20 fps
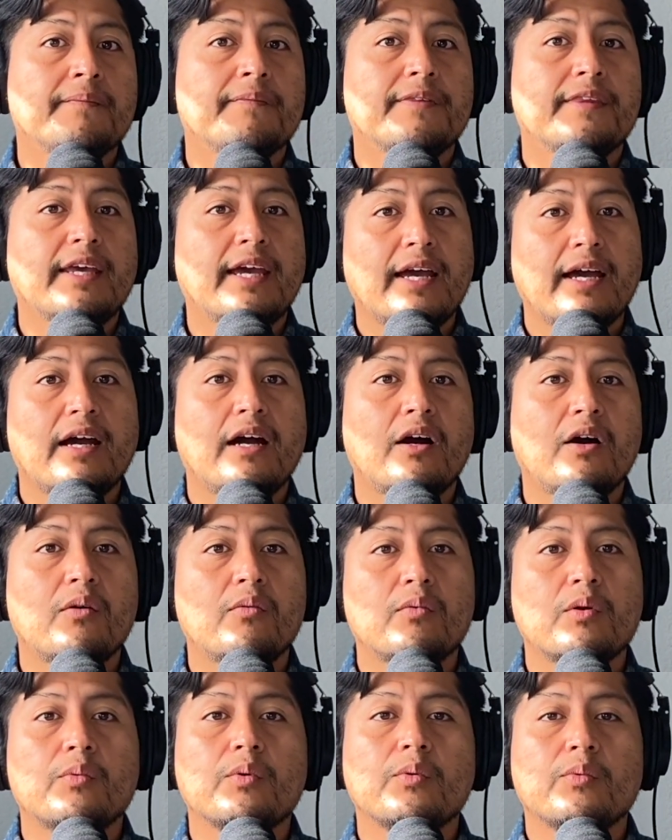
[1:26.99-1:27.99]

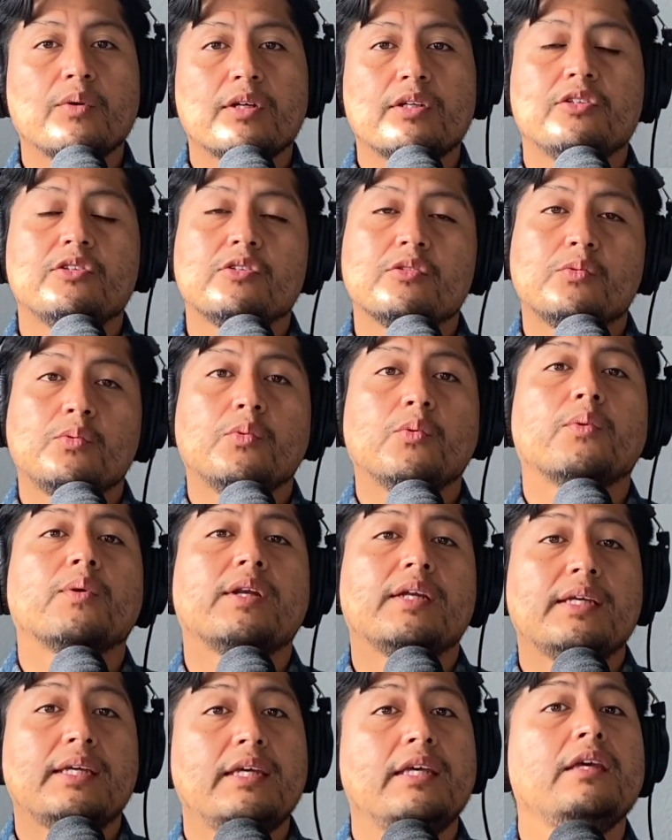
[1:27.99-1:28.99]
Now, what we want to do is we
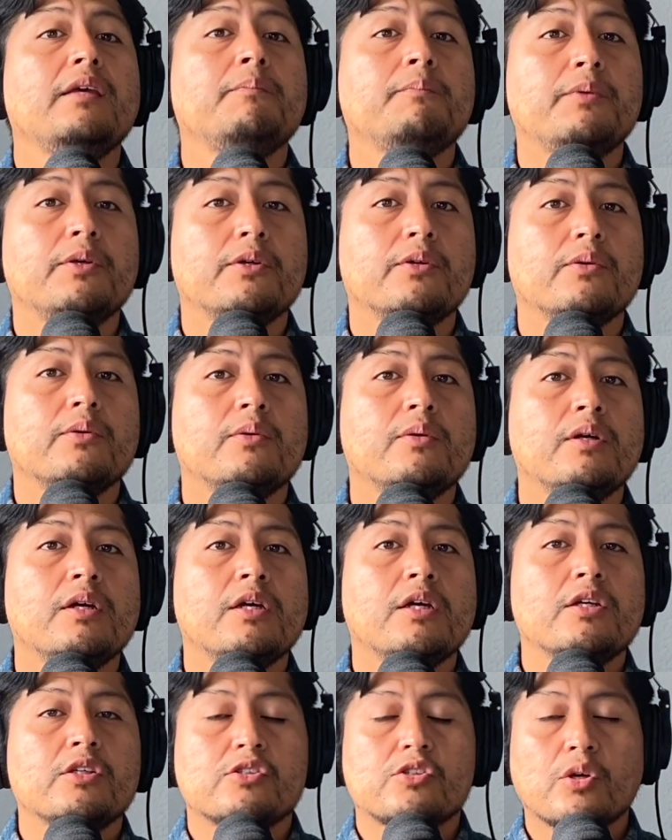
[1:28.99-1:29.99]
want to keep you.
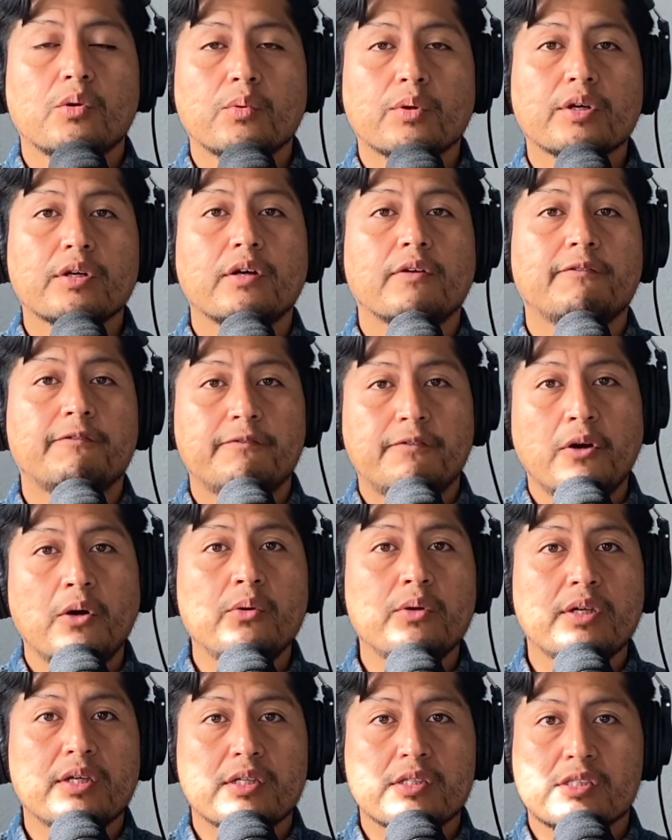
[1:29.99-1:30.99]
So we're going to
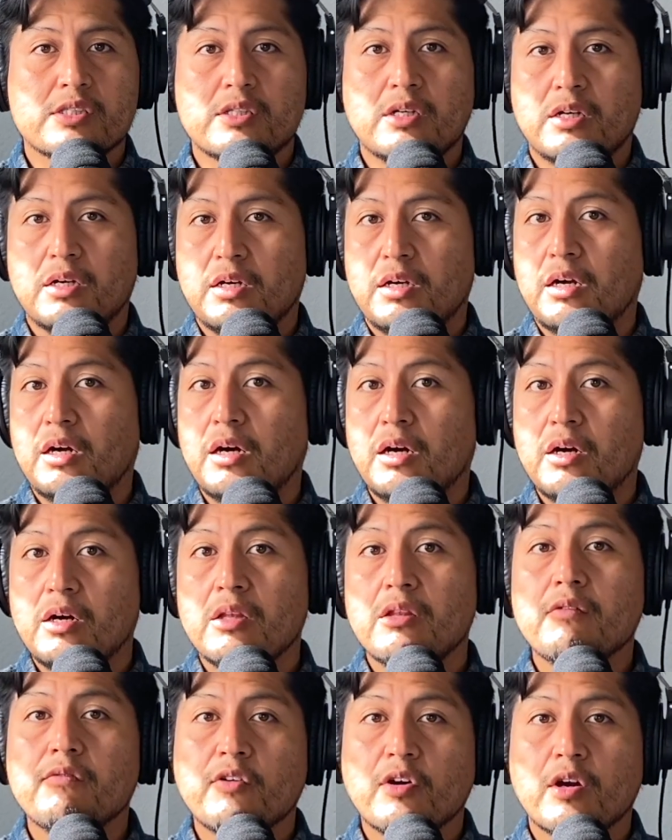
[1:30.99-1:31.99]
focus
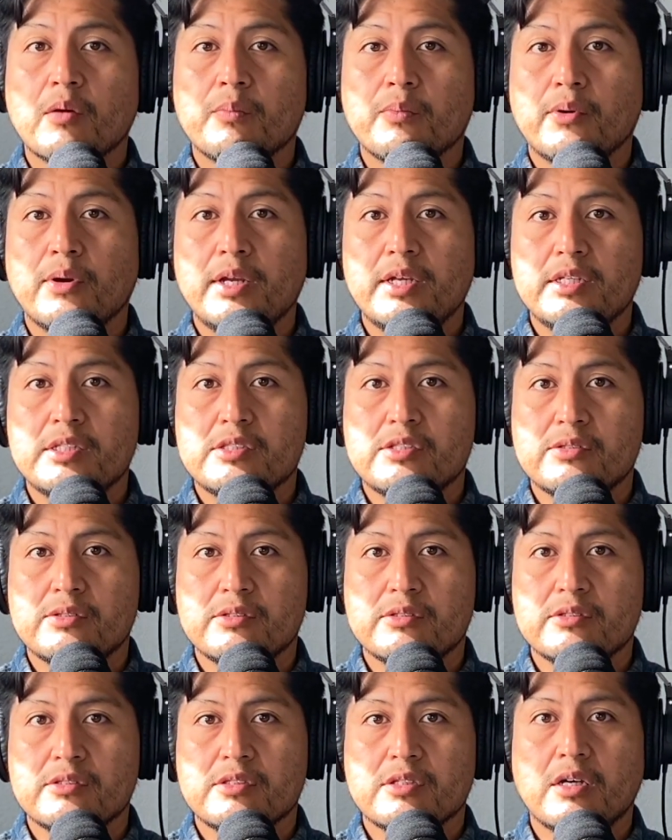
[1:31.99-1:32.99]
all of our
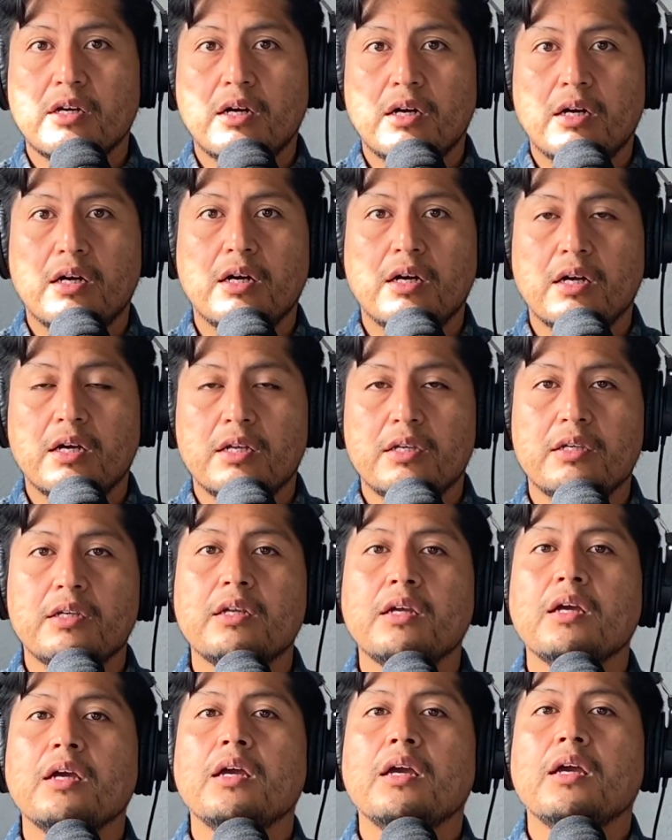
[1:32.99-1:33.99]
appraisals
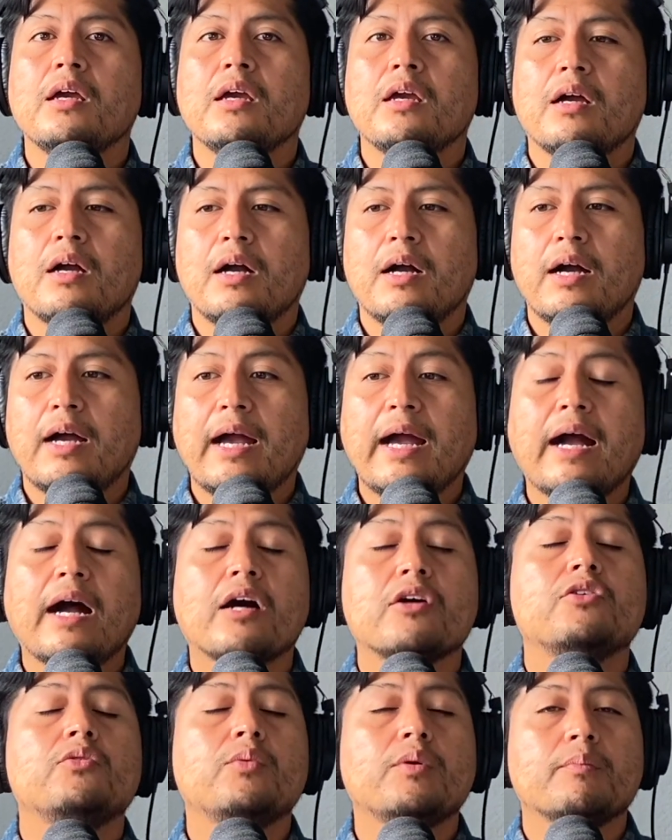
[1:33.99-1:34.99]
on
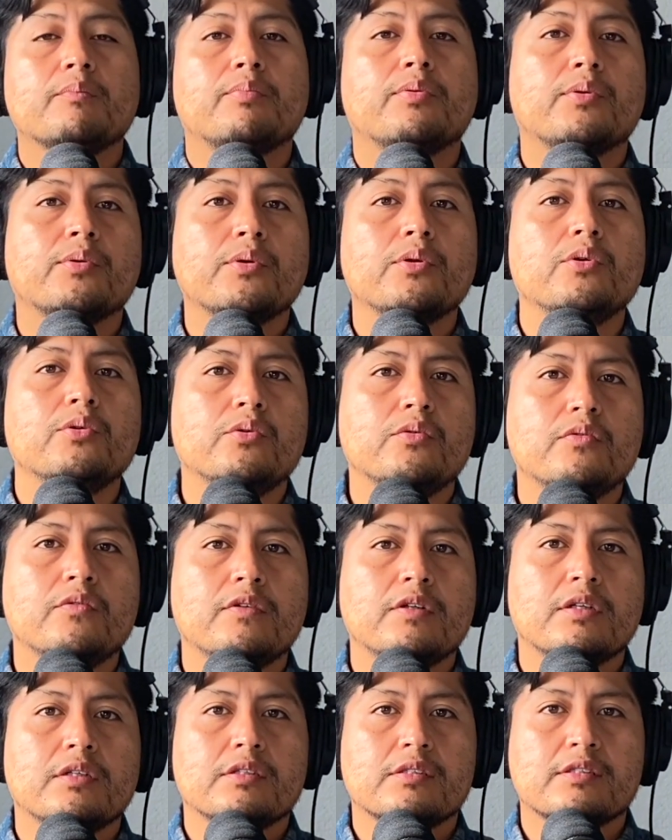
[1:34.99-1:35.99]
how to
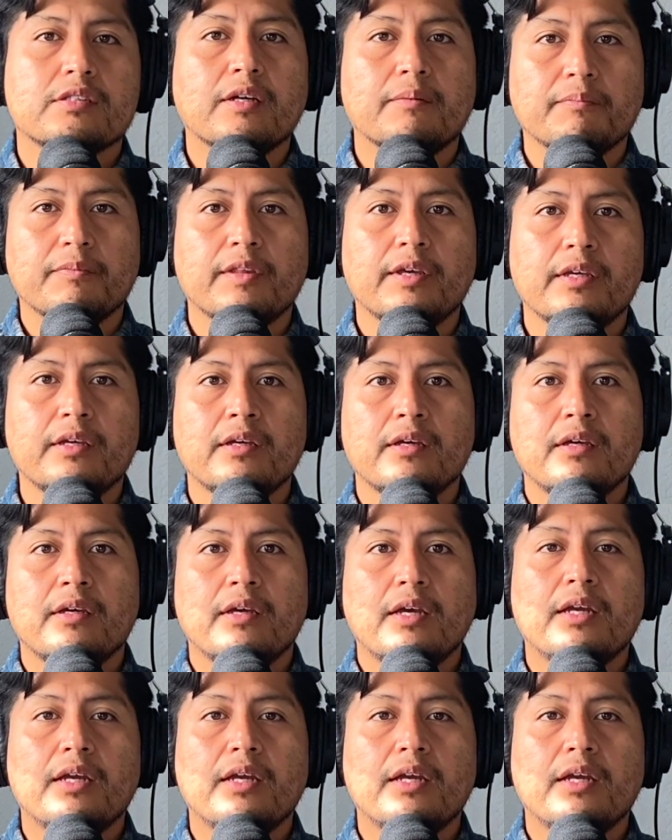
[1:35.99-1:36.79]
improve something.